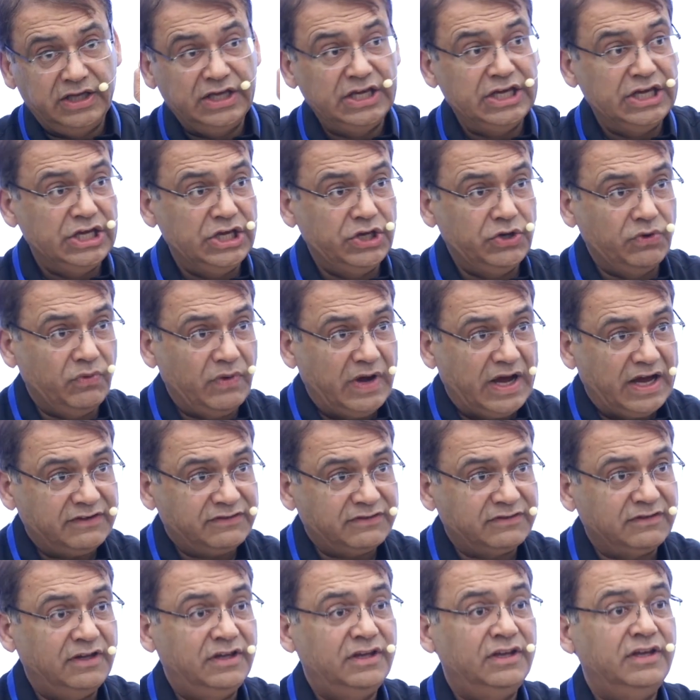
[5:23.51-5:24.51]

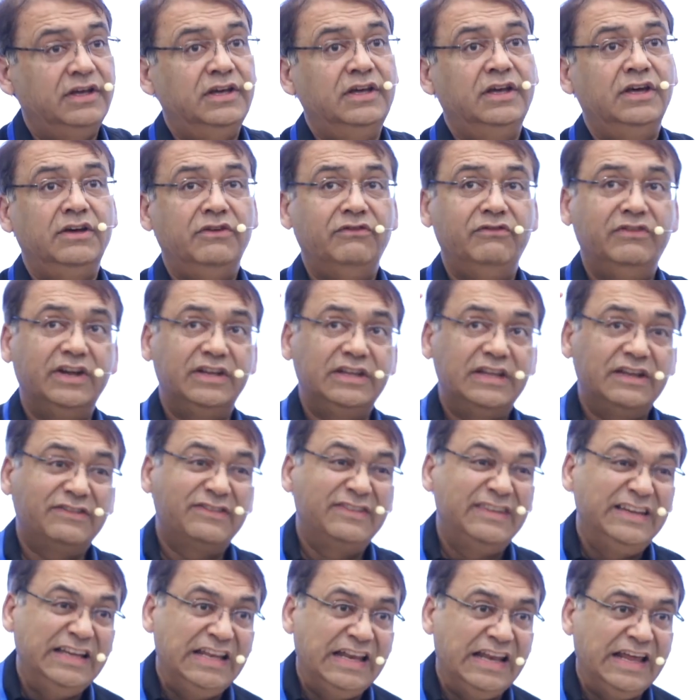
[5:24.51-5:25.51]
EUS, with the
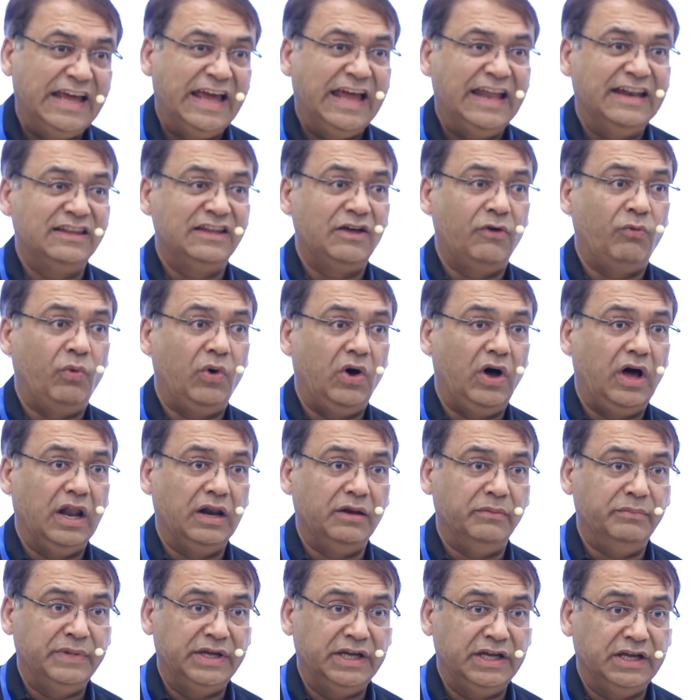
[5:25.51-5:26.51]
ceiling and the
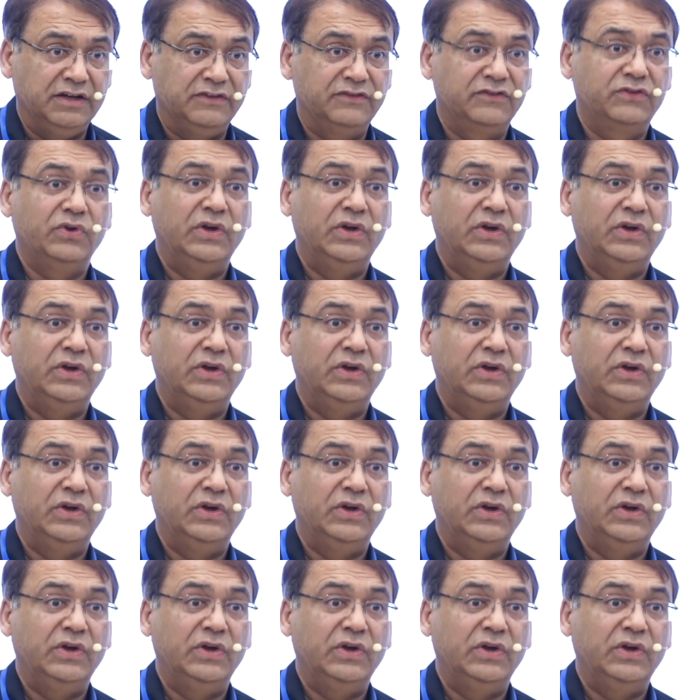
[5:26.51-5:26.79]
wall meets.